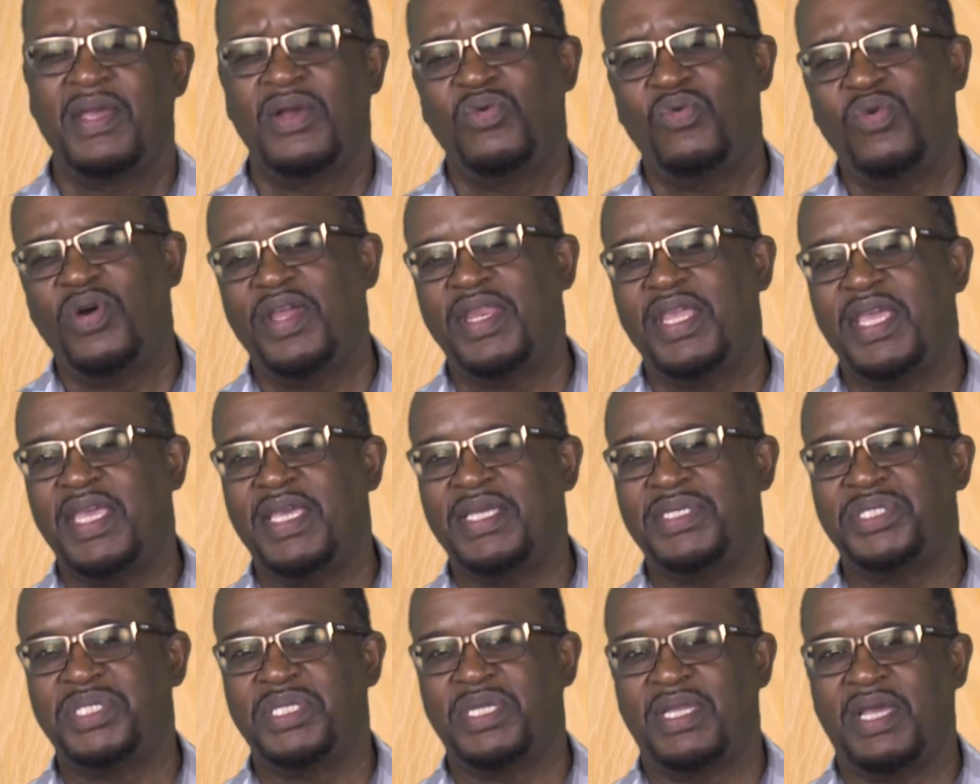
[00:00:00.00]
What
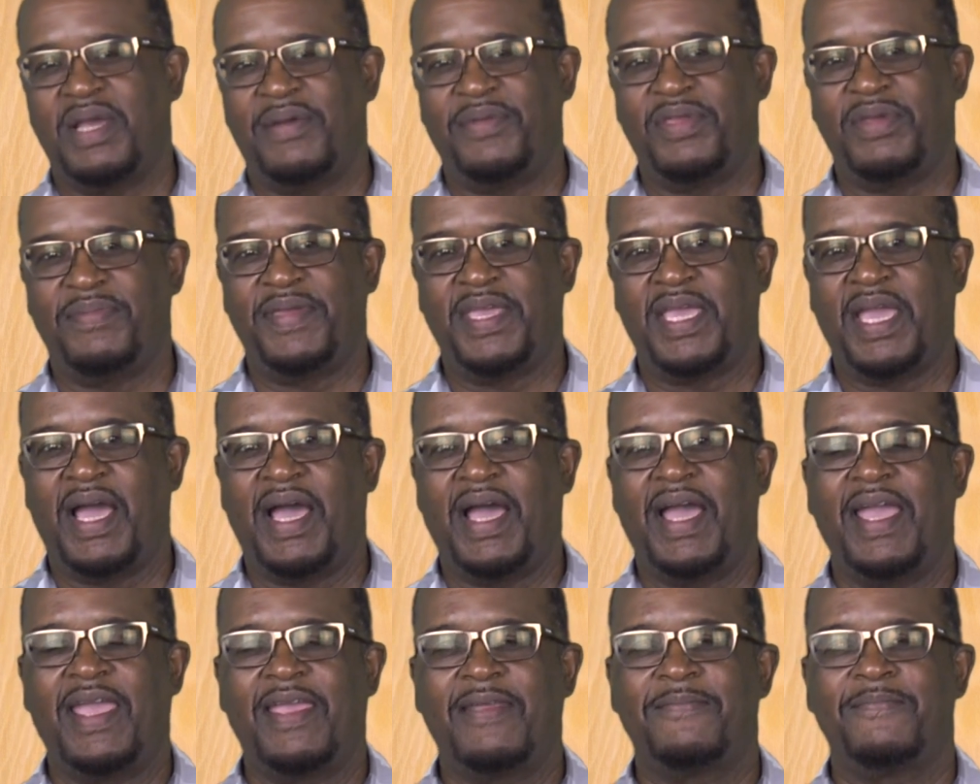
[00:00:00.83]
is
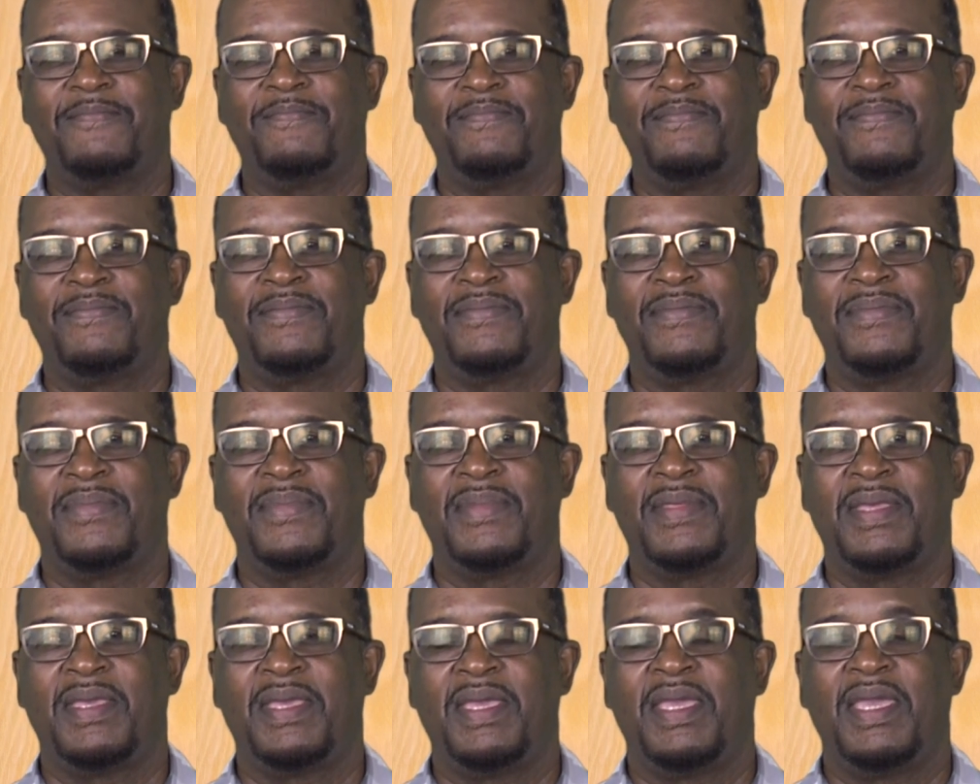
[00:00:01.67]
WBI?
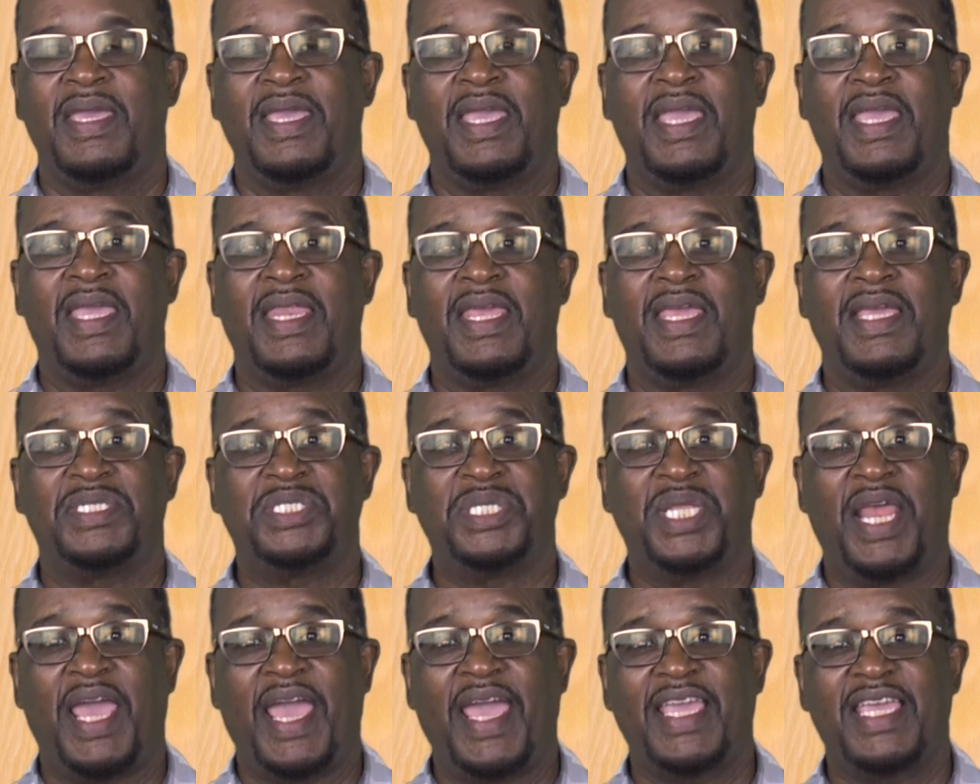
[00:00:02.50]
It is
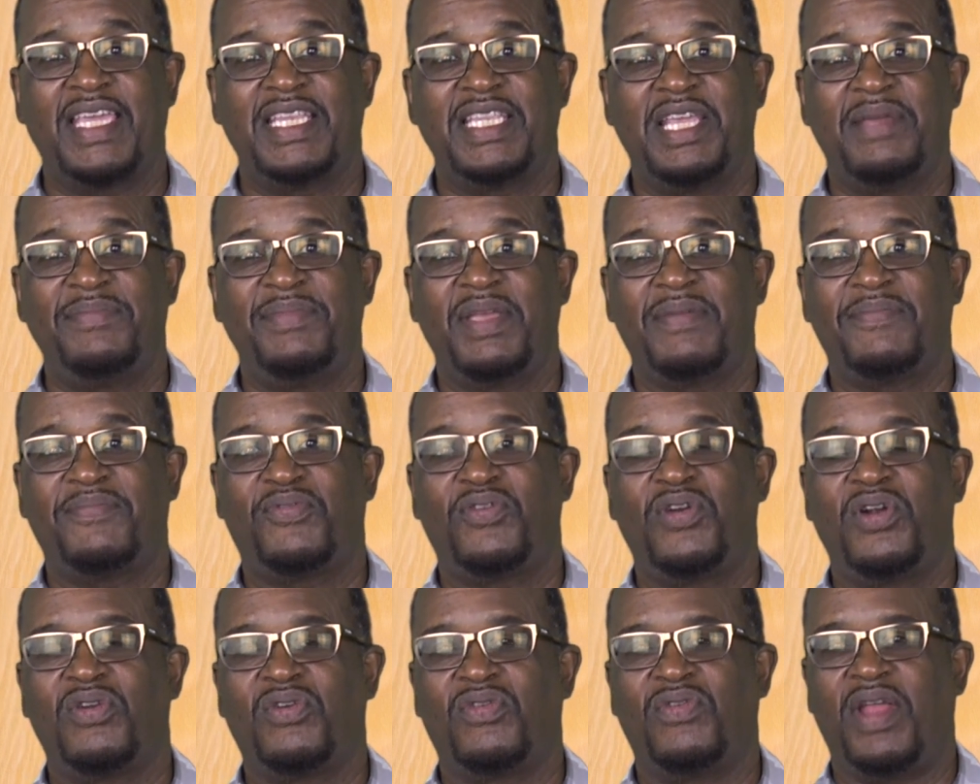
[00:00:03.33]
an academic
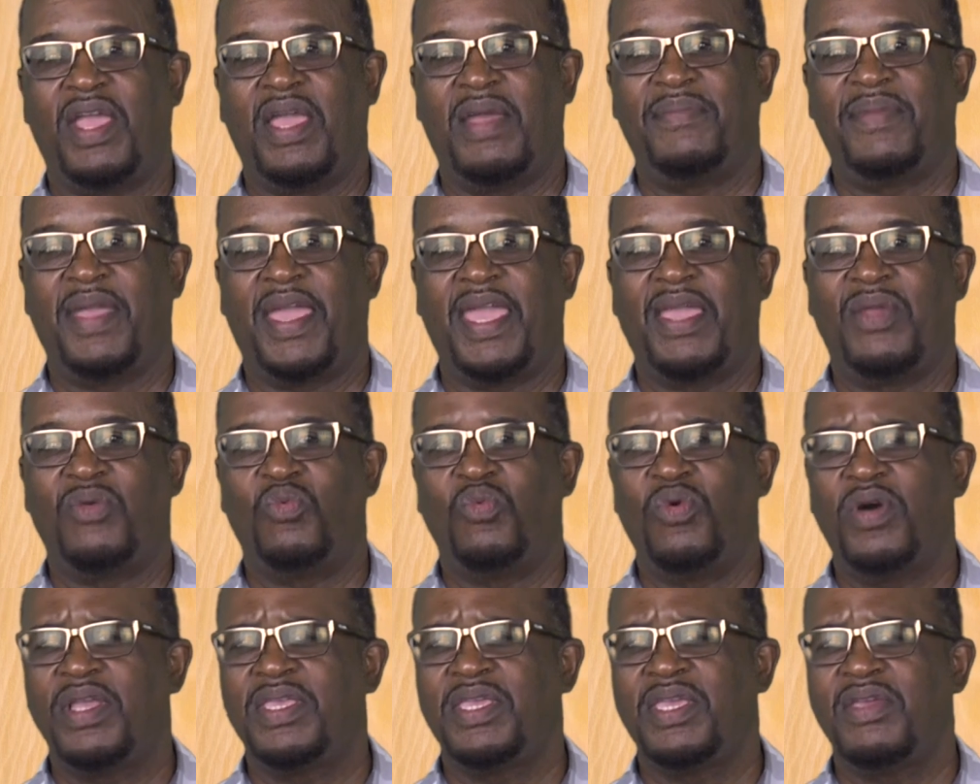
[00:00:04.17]
program, a
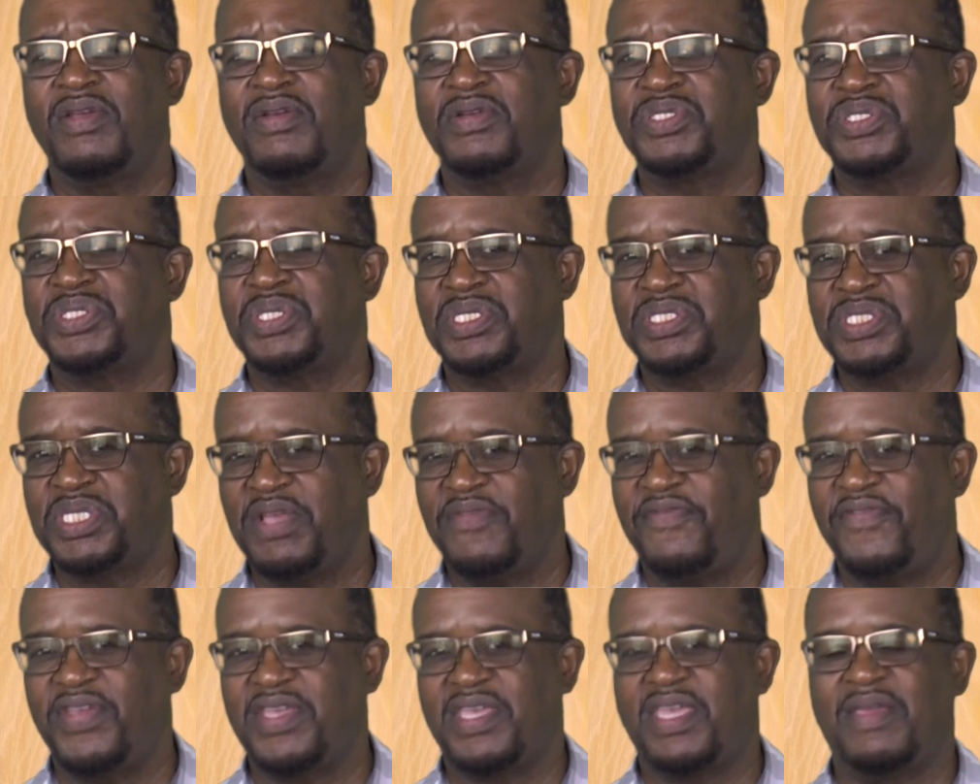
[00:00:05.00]
one-year
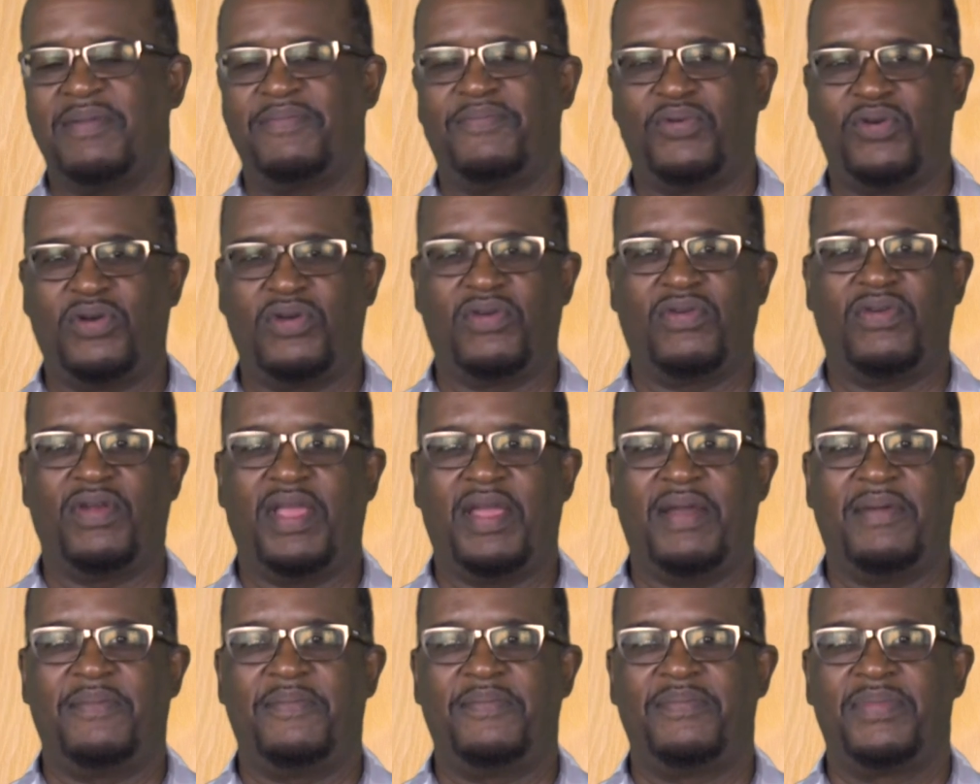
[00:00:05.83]
certificate
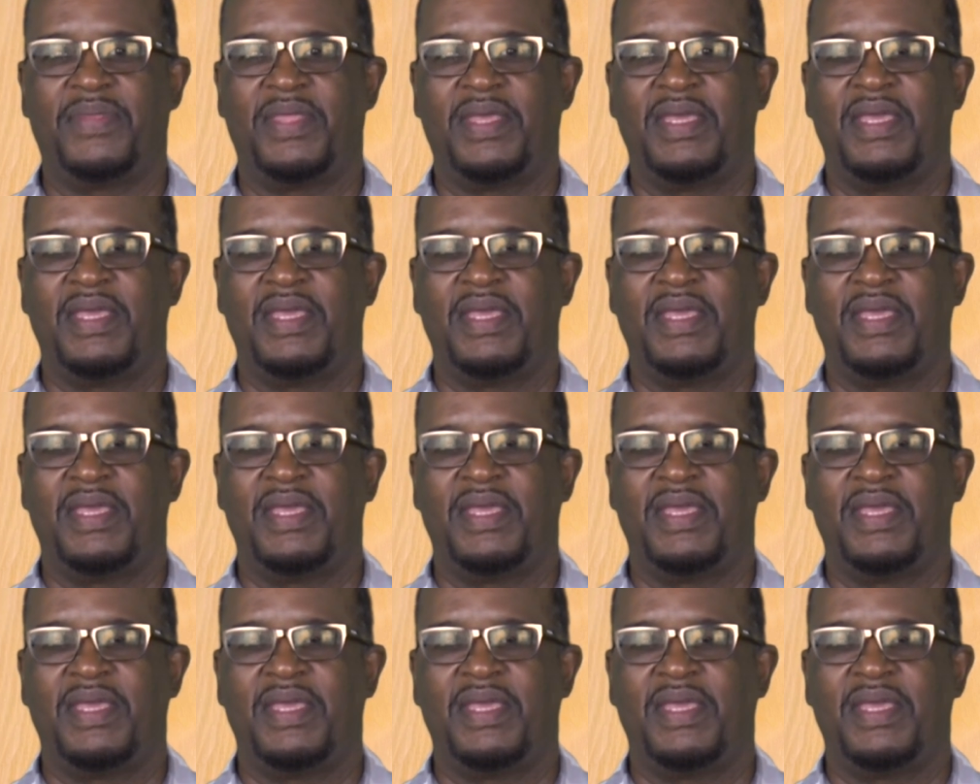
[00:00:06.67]
program